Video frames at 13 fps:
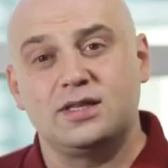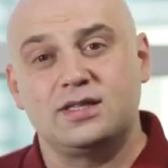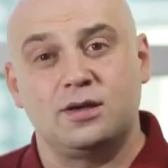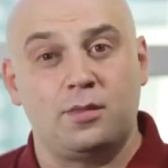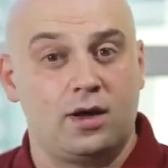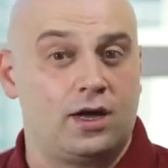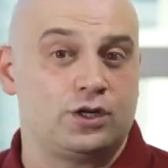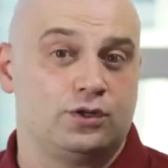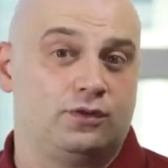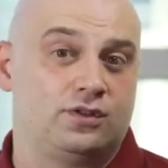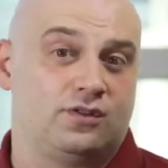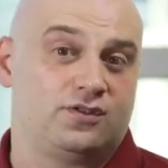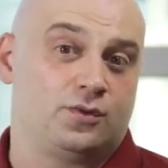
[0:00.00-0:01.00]
nor the
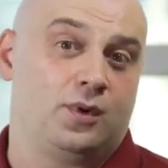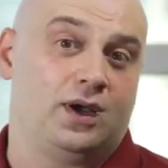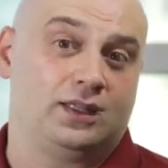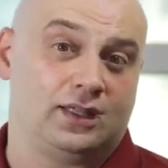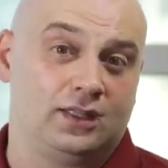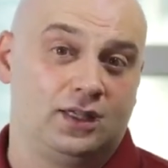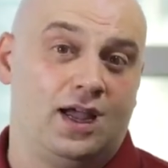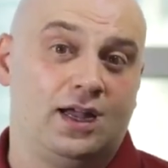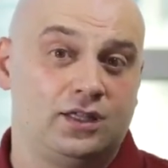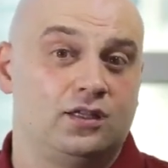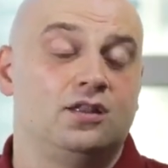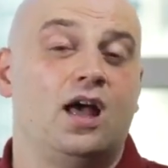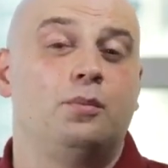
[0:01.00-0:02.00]
project. In
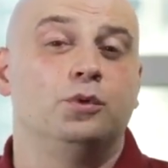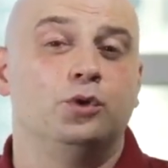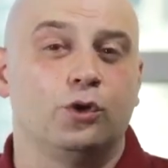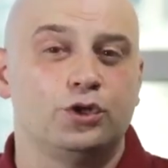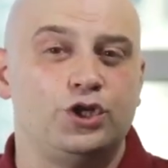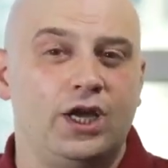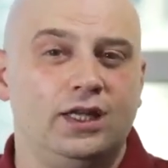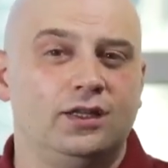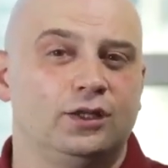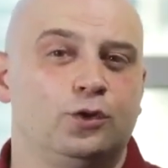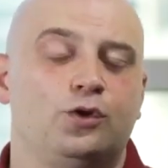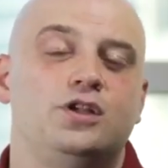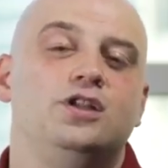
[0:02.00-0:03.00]
a way, it is a
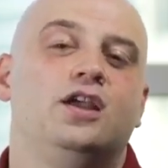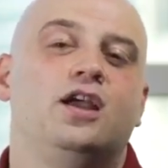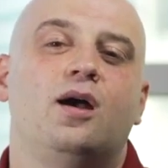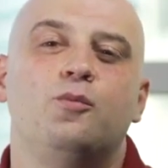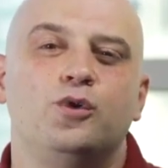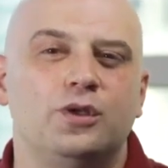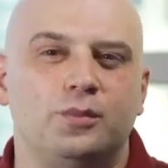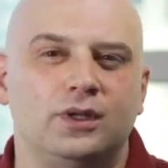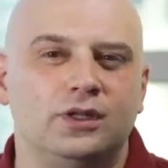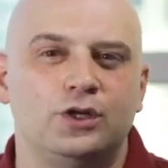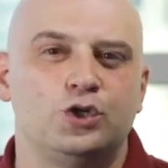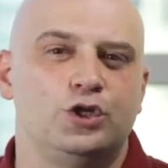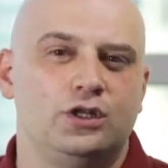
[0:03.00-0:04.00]
neutral
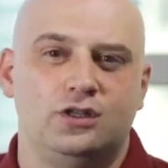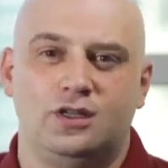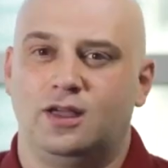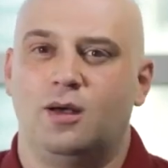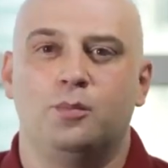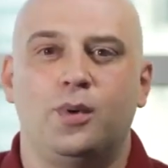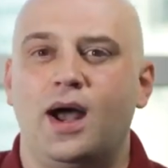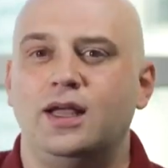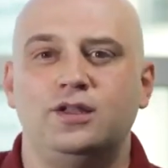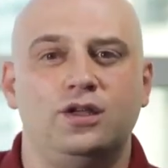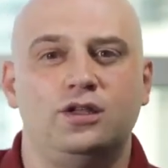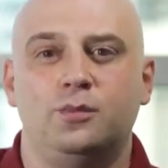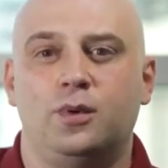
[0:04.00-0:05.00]
authority.
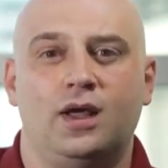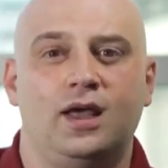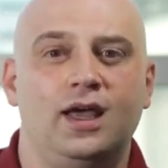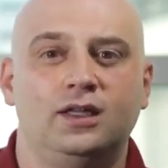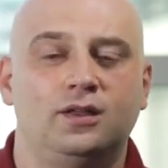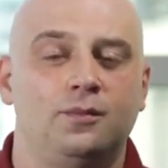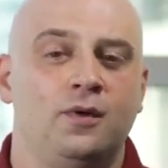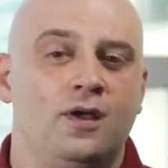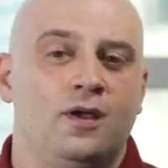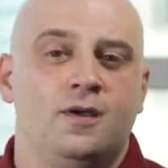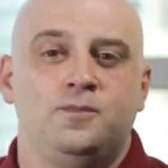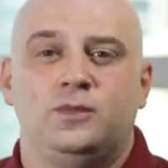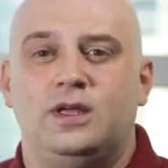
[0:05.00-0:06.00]
Also, when a
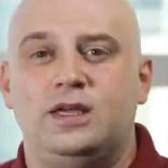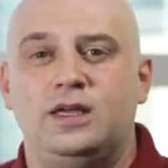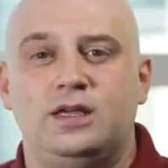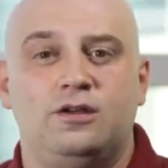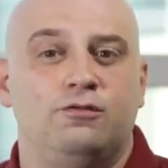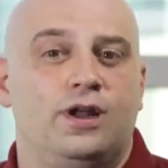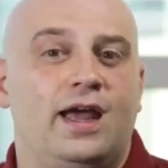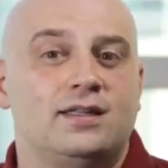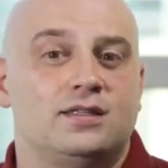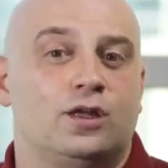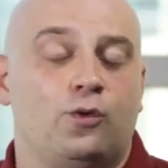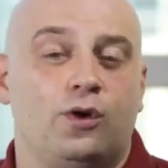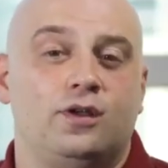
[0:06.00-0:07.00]
project becomes
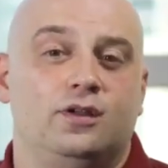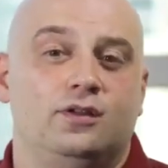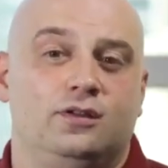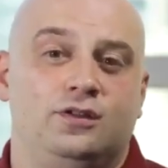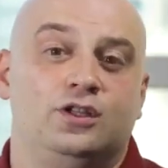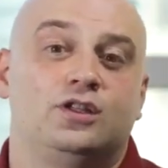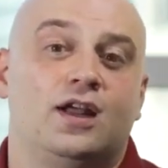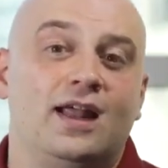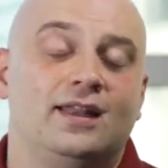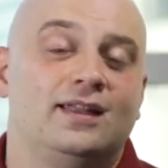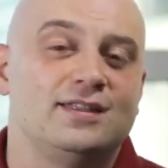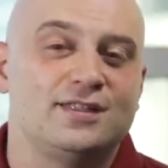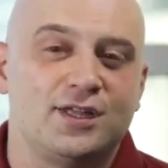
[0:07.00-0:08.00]
successful, no one
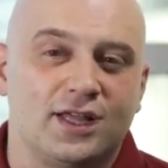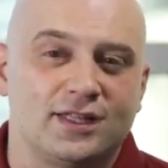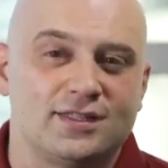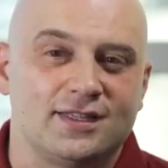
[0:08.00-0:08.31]
distributes the